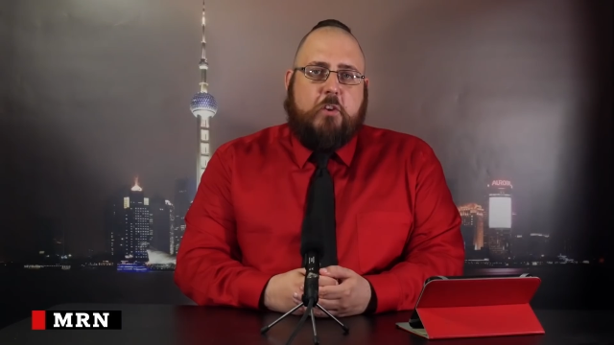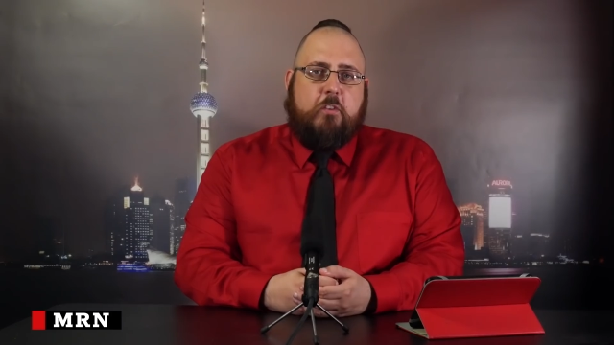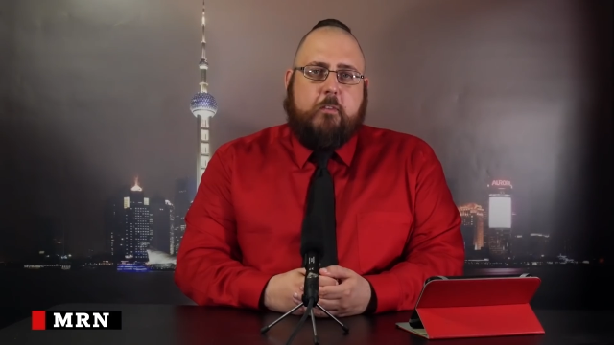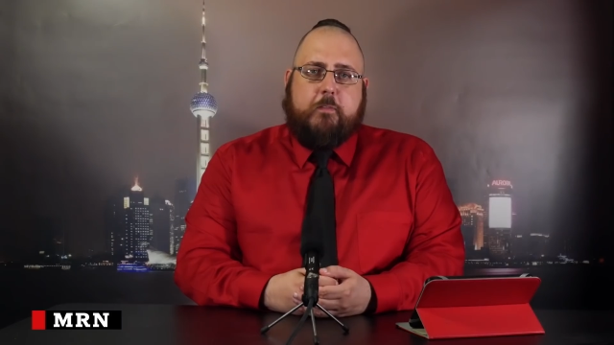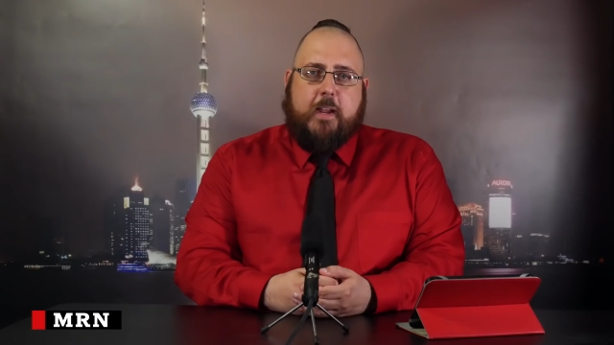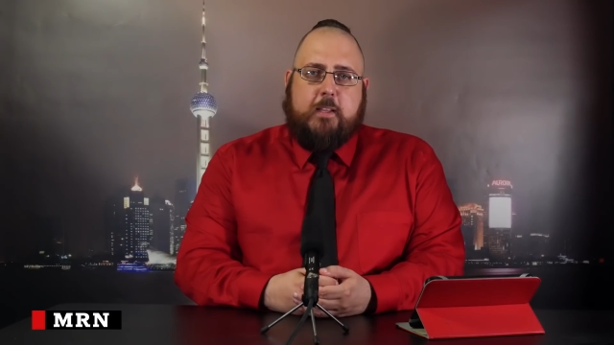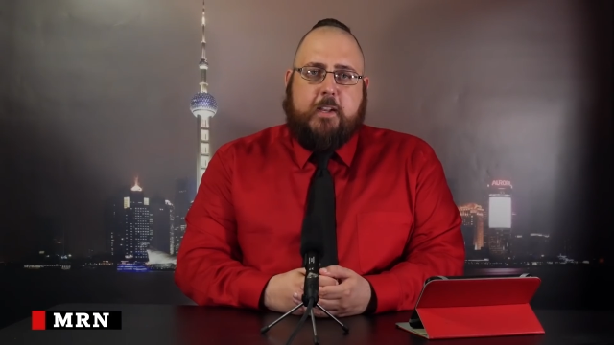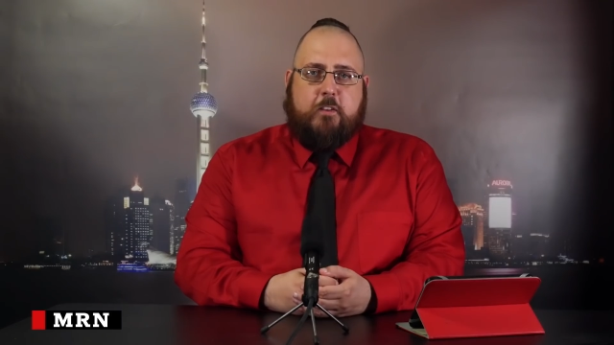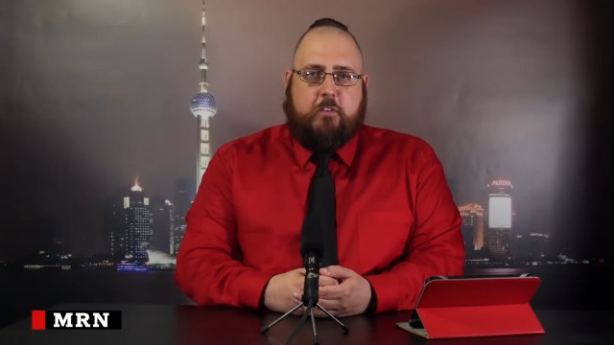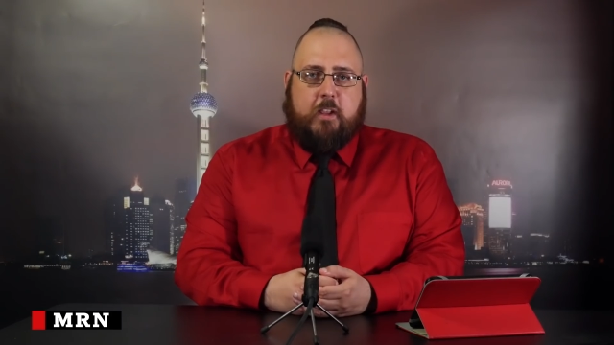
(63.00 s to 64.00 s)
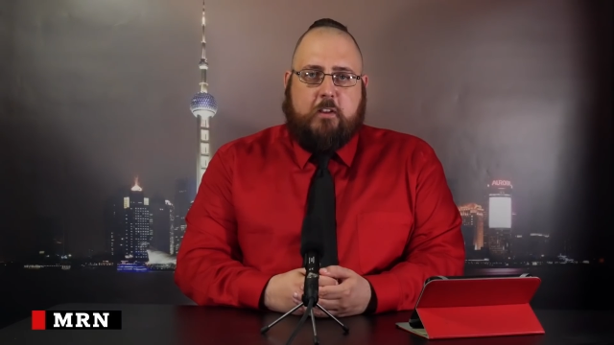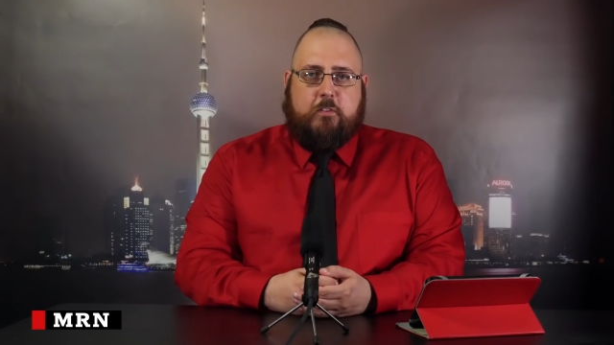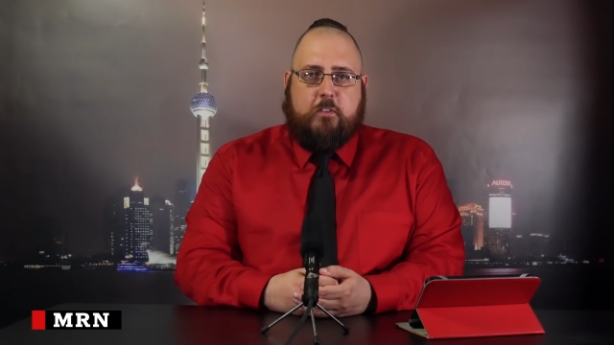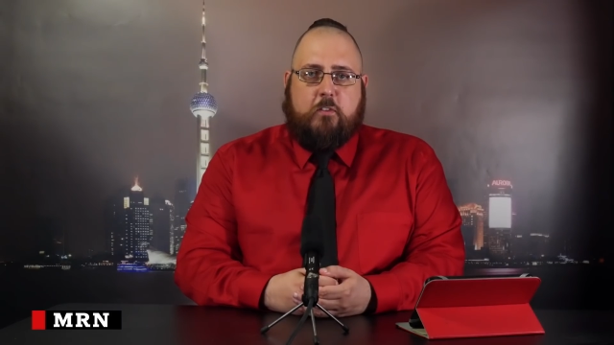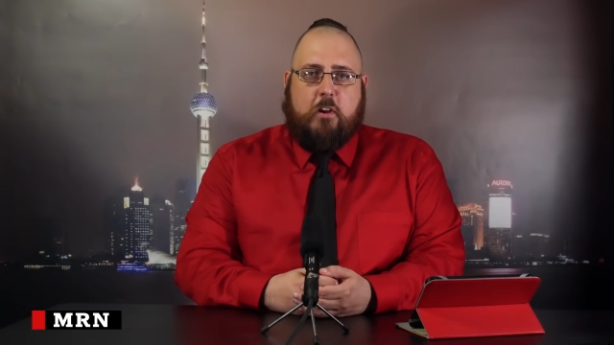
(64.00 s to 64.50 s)
accused of violating
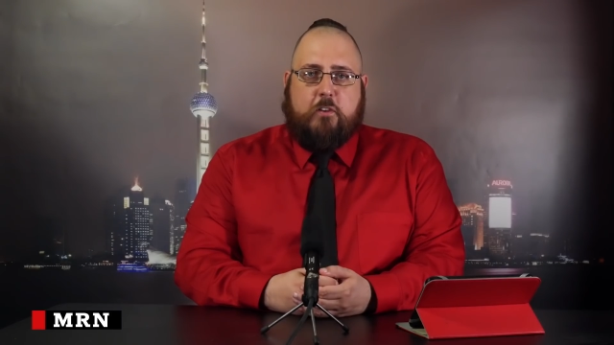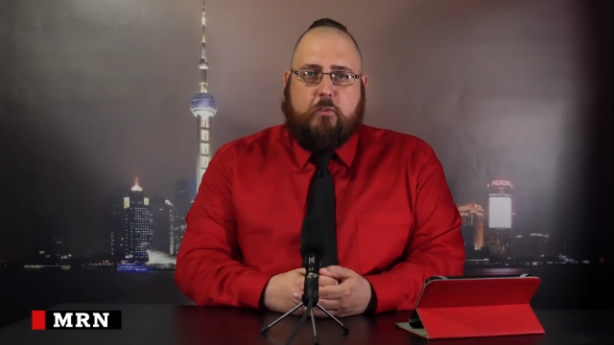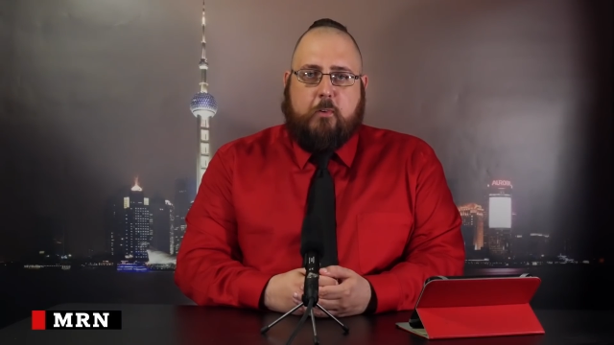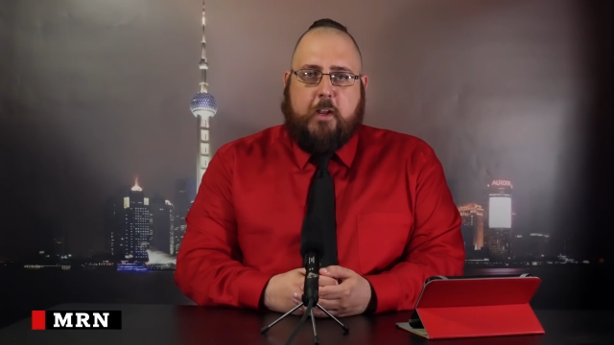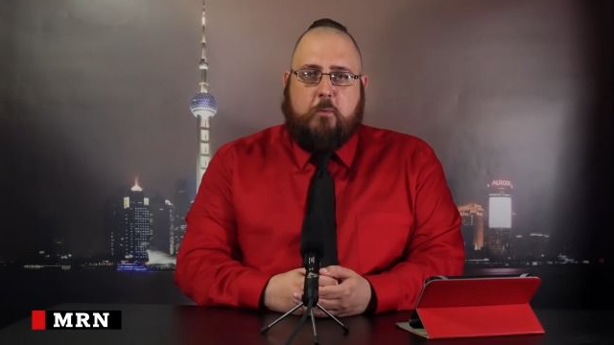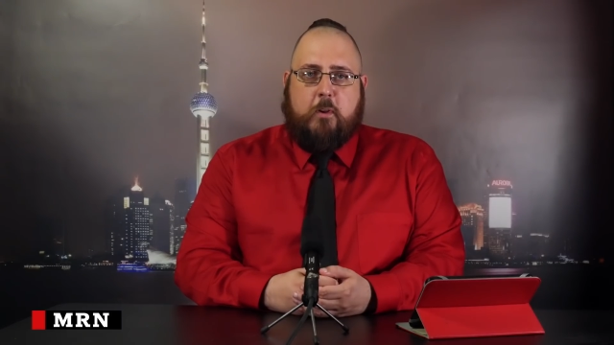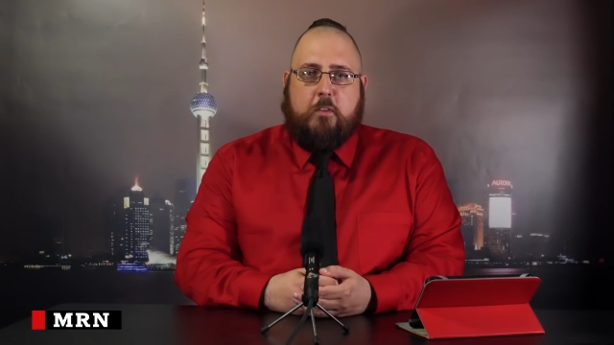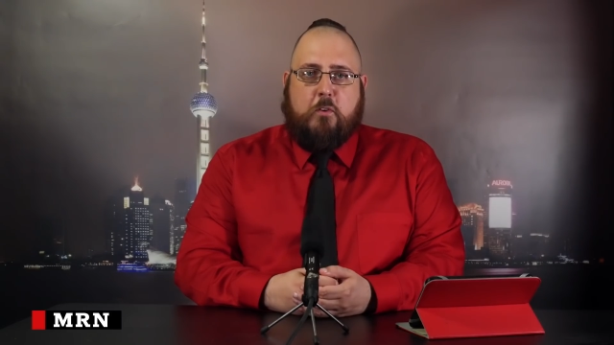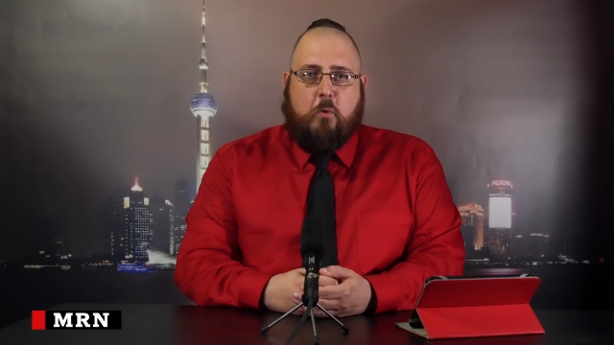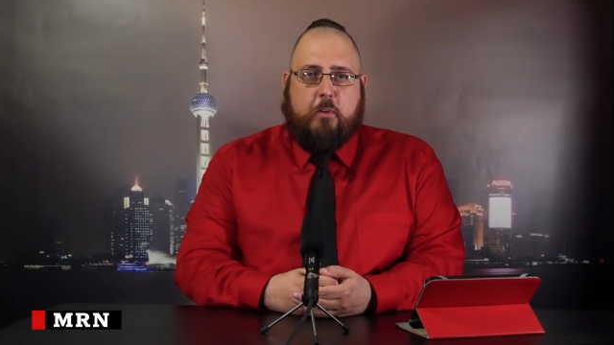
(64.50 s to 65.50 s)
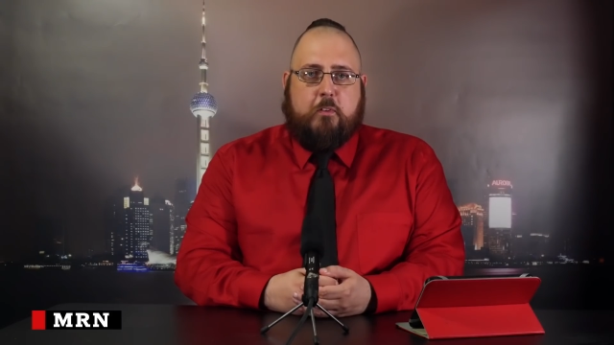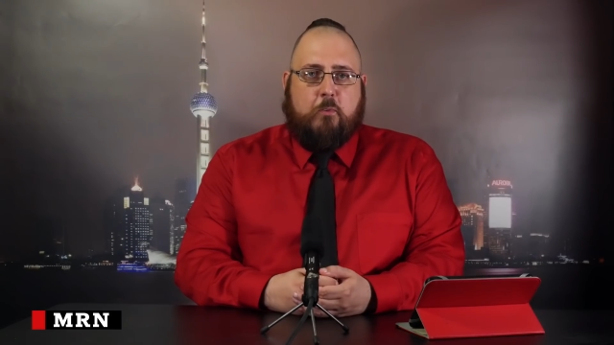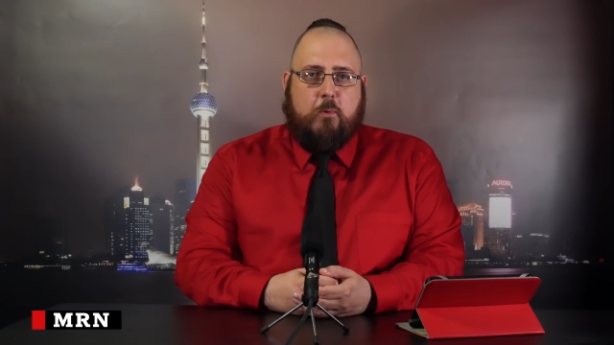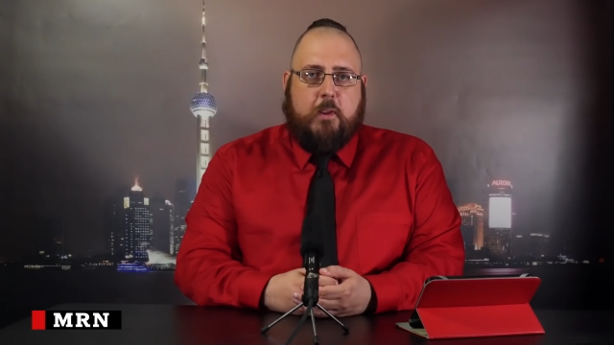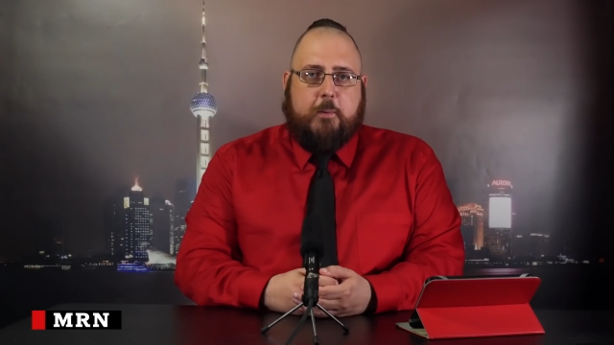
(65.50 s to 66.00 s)
sanctions on trade with North
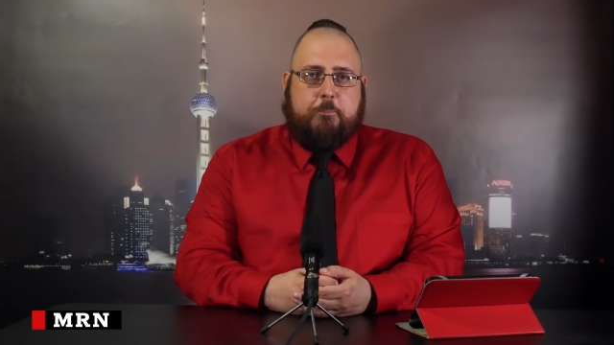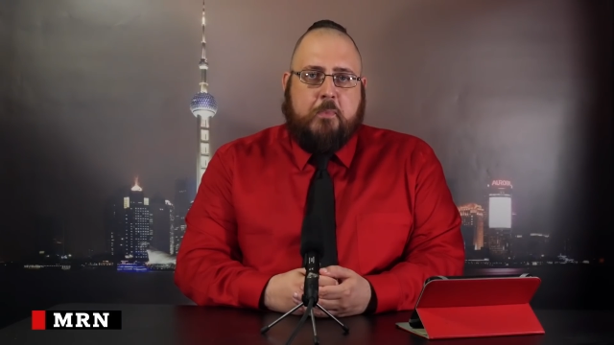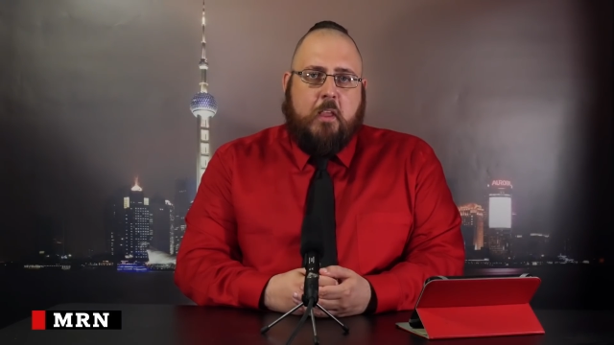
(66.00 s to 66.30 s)
Korea.